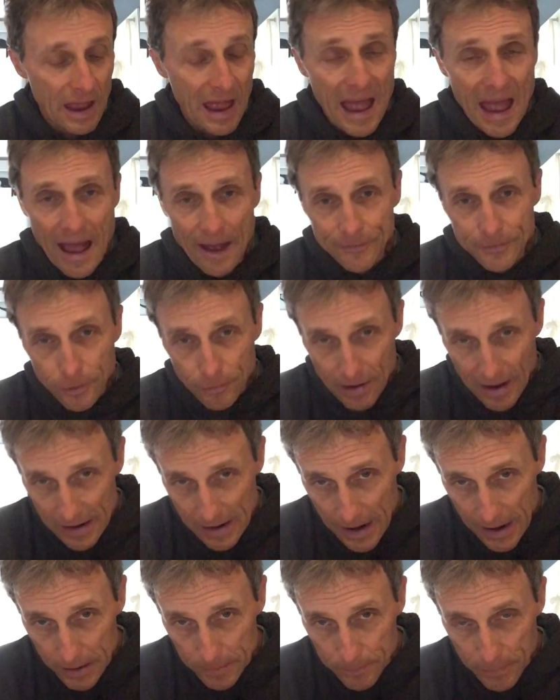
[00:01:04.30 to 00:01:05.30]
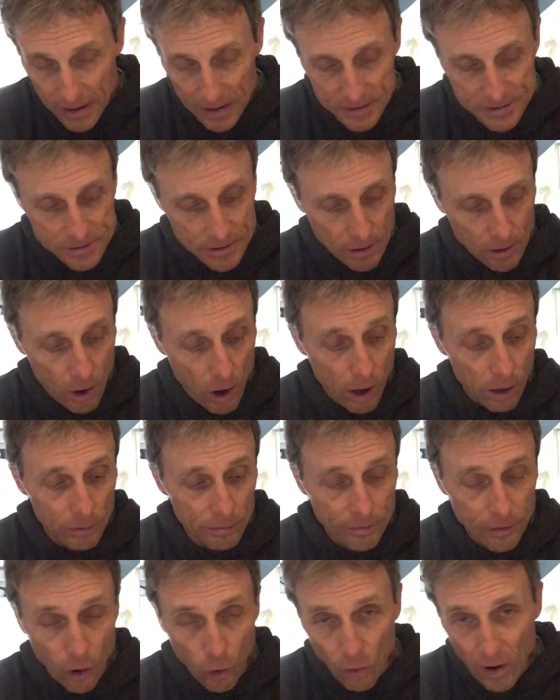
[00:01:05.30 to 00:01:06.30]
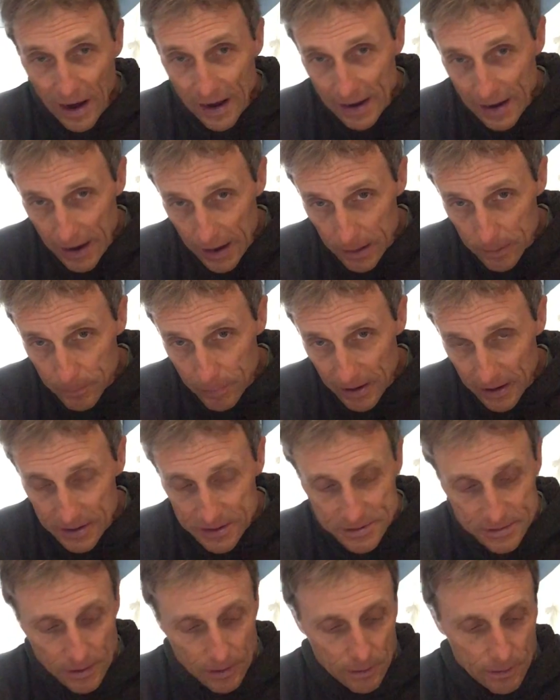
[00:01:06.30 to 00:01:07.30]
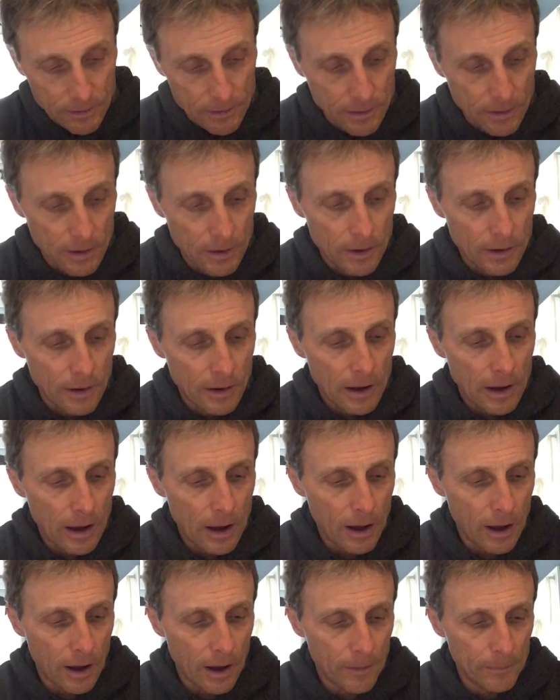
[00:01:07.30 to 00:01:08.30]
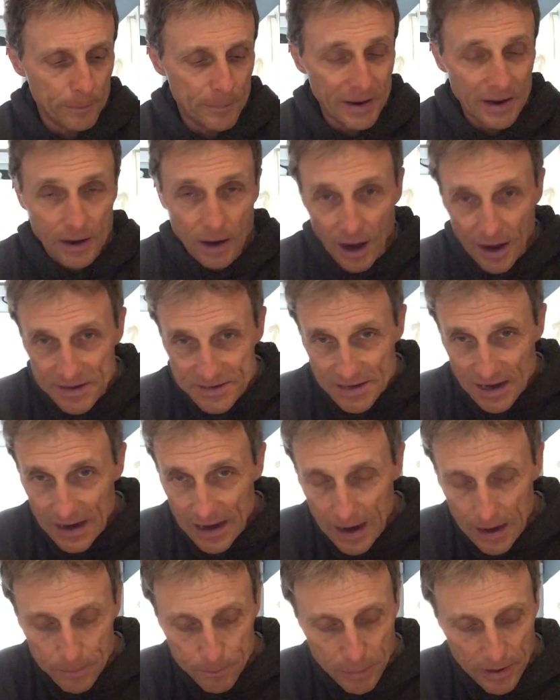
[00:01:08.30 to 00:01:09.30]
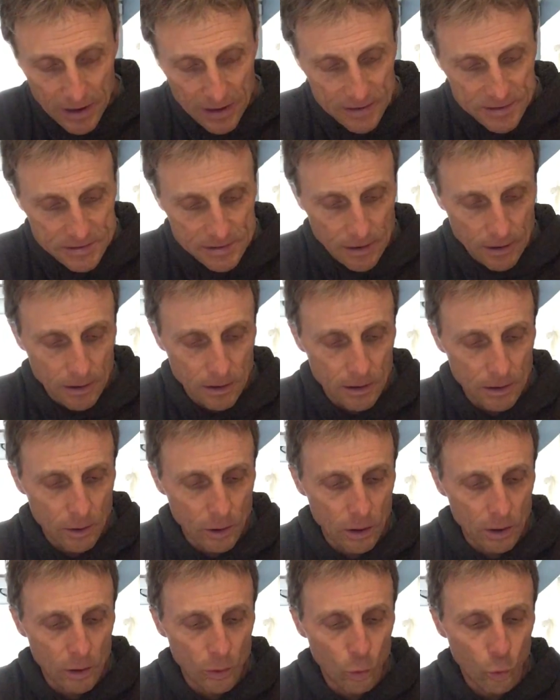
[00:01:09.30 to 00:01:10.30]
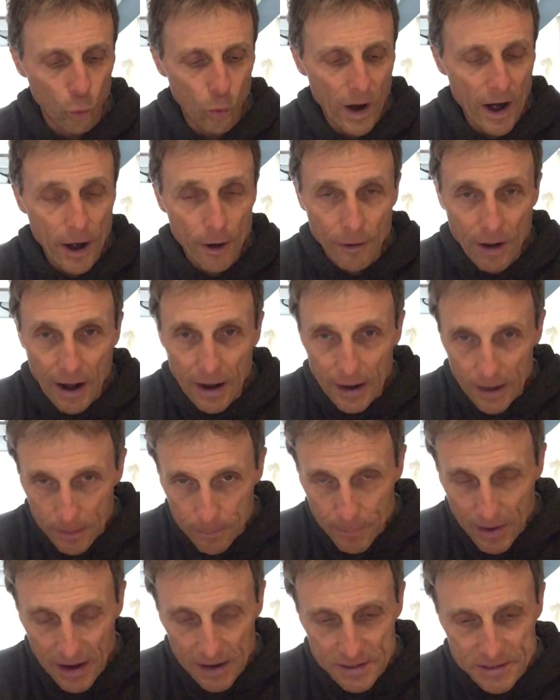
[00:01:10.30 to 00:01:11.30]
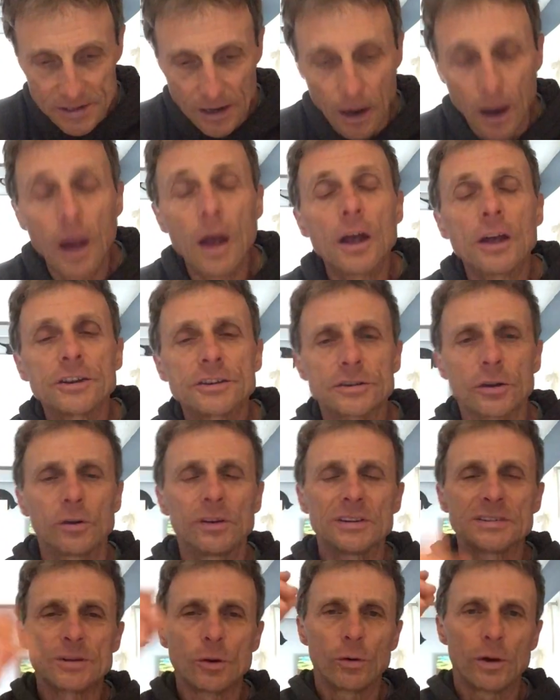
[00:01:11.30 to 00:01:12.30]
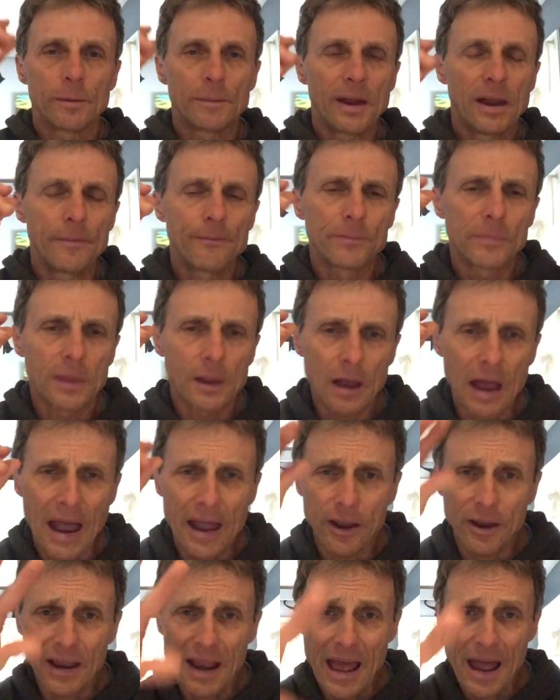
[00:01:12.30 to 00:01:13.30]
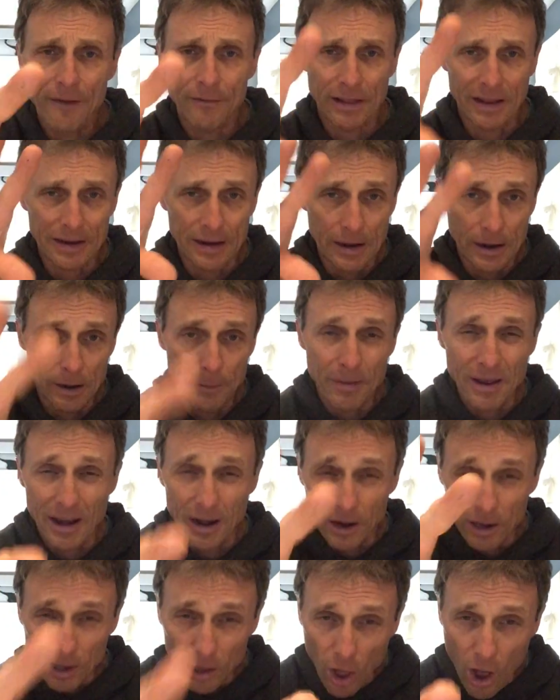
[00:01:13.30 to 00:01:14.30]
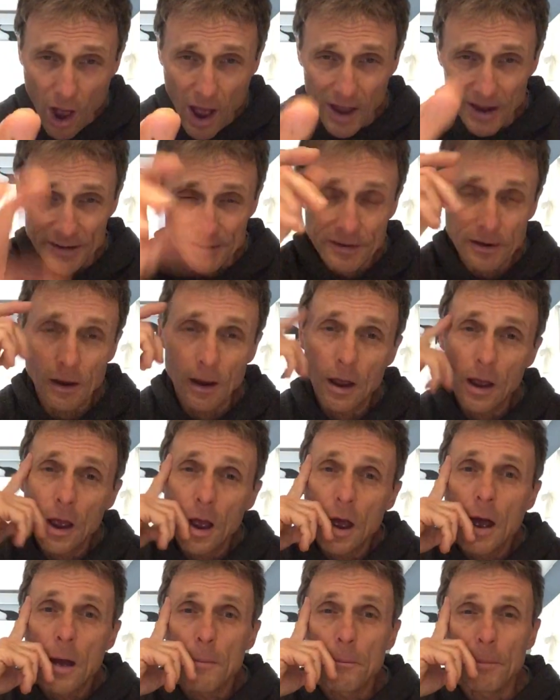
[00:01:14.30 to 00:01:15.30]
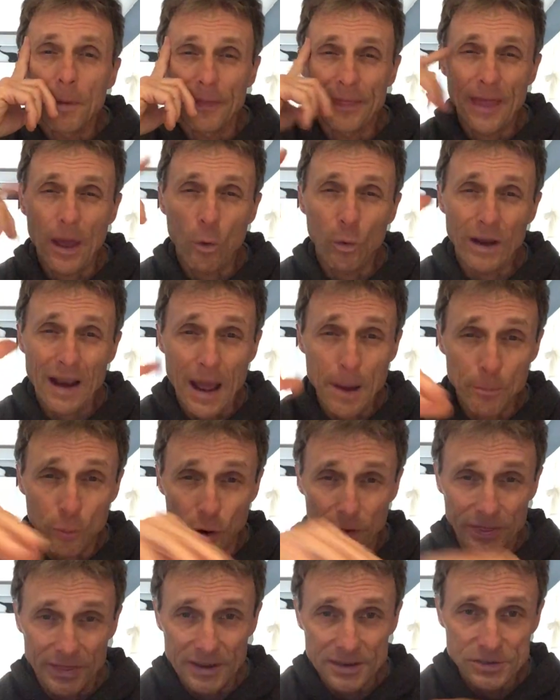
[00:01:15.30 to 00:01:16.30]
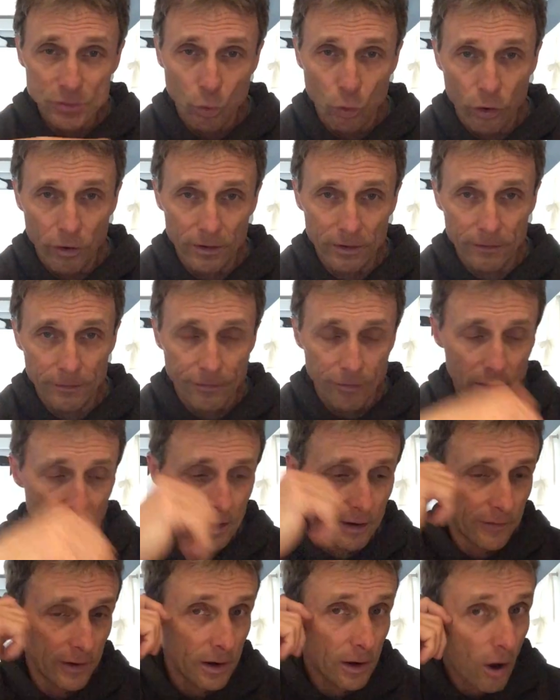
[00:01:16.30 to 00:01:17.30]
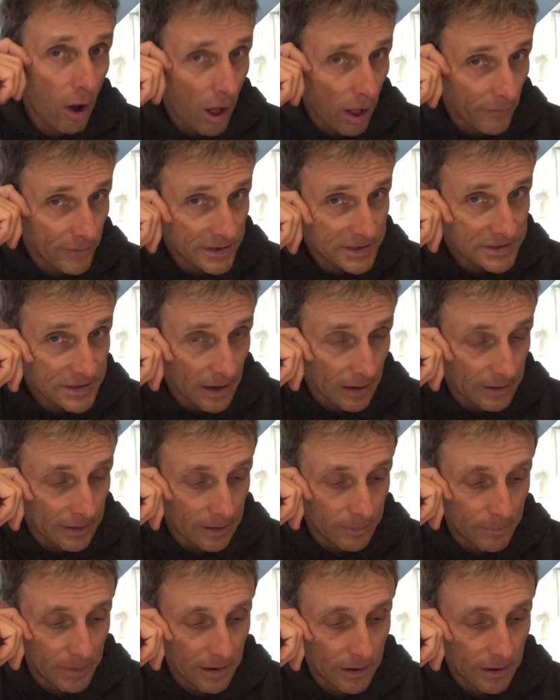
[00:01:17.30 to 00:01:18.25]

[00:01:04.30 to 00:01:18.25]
After I ate pizza. Although I ate pizza. Because I ate pizza. Where I ate pizza. So you see what I mean? I could have like an independent clause, but then when I put this word in front of it, all of a sudden